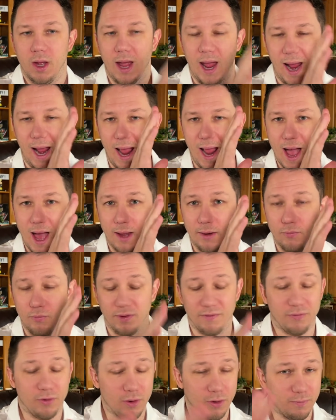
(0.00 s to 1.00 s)
And
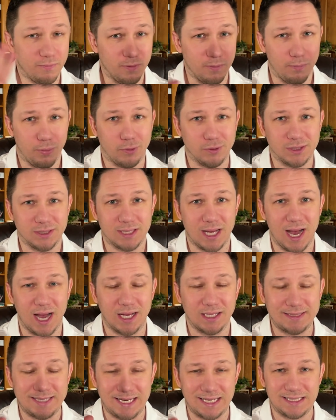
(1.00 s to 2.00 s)
we've heard from both
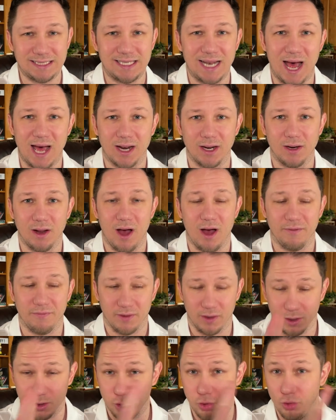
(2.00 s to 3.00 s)
sides that it's not enough,
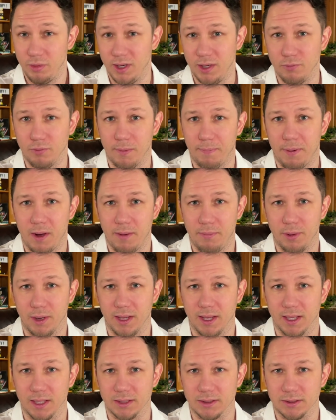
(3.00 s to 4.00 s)
including
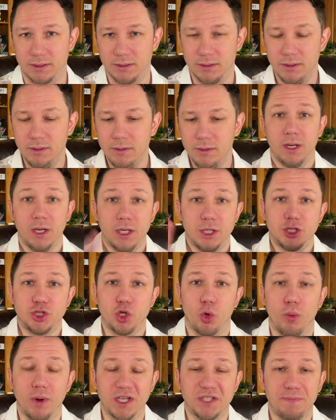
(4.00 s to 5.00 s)
Republicans.
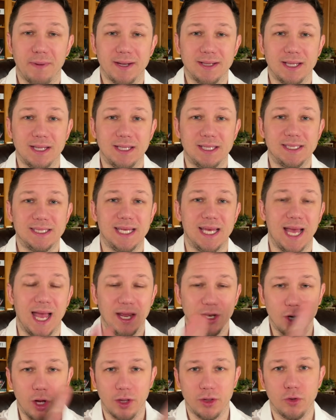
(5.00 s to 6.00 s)
So we're expecting to see
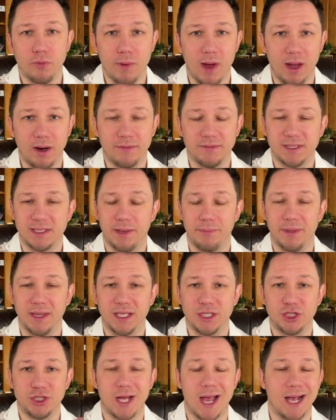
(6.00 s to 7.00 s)
another round of
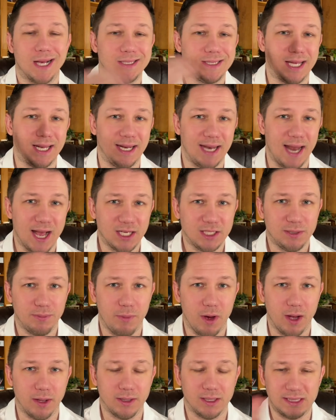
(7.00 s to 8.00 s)
stimulus checks next
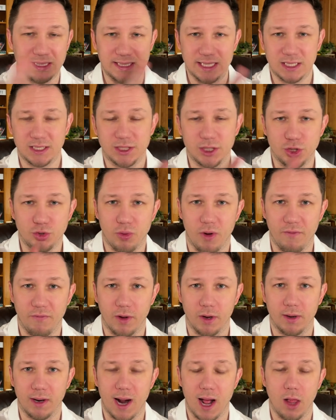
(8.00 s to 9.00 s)
month, $600 to
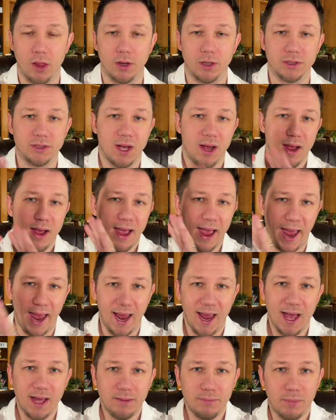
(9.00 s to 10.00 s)
$1,200,
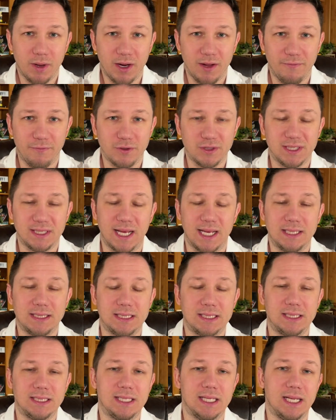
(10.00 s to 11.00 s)
and money for states
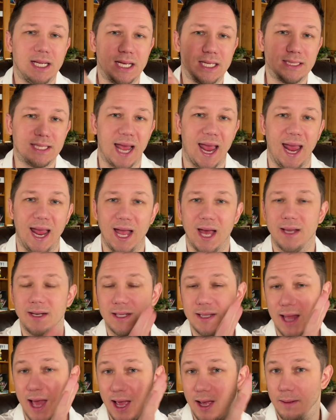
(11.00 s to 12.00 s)
and cities and
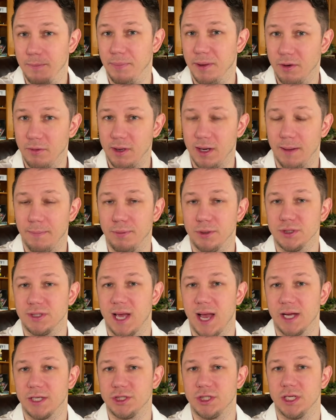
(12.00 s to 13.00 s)
liability
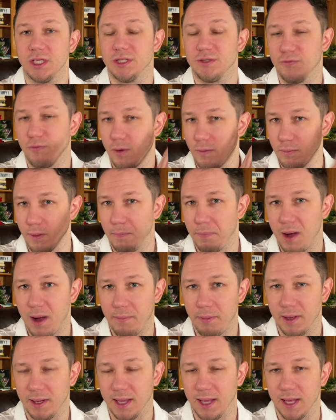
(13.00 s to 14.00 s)
protections for
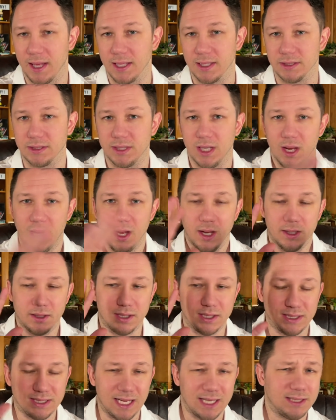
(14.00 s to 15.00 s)
Republicans.
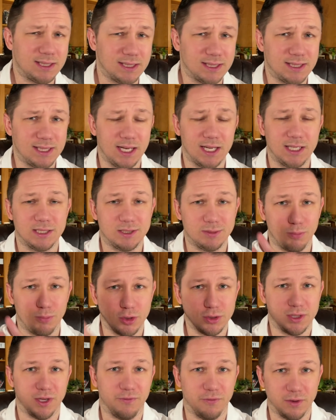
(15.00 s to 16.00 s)
The states and cities is
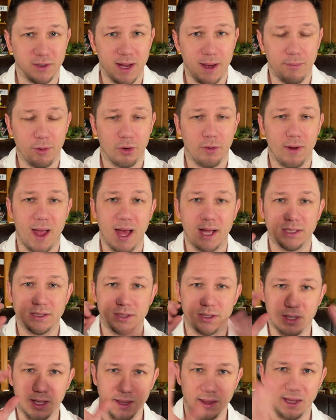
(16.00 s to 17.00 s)
mostly for
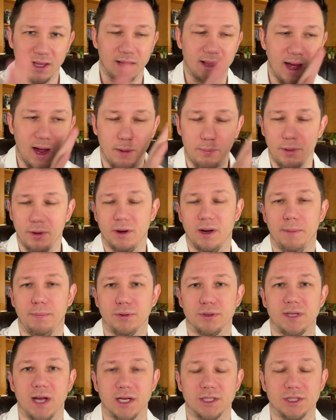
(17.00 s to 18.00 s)
Democrats. The liability
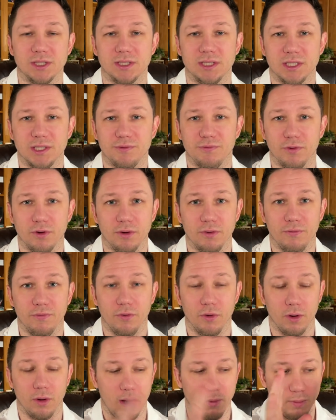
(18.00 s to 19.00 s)
protections is
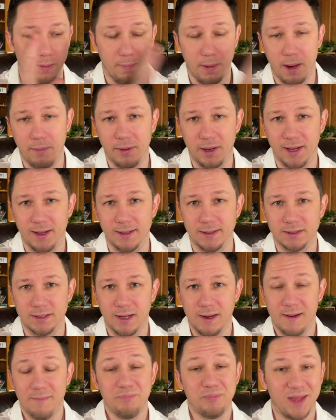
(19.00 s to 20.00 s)
for Republicans,
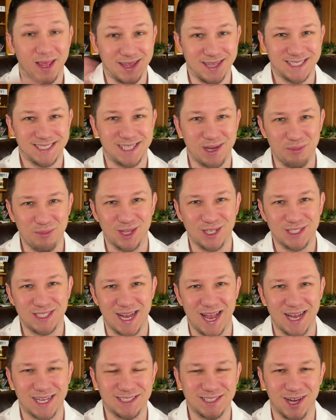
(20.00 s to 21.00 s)
and the stimulus
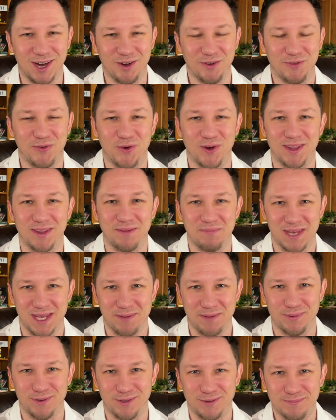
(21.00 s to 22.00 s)
checks are for the
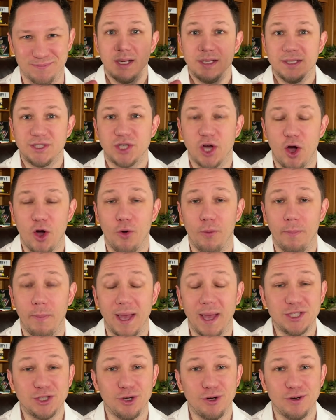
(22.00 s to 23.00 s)
people. So
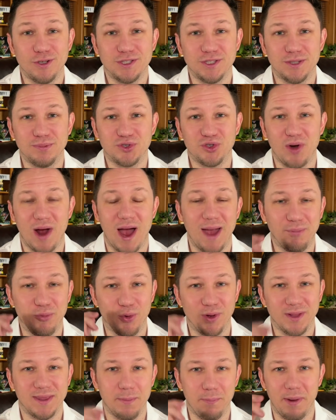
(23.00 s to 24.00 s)
make sure you're subscribed
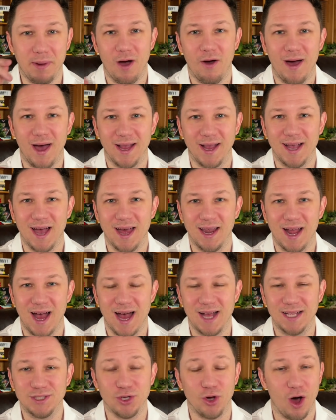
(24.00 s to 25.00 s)
with the bell icon
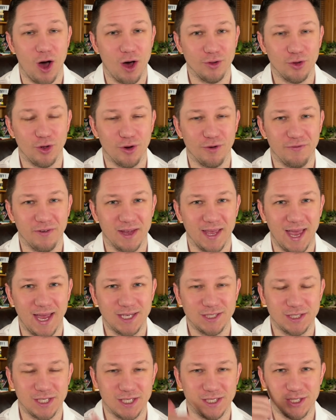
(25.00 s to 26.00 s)
on to all
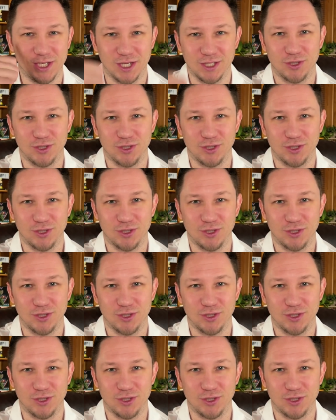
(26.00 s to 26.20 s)
notifications.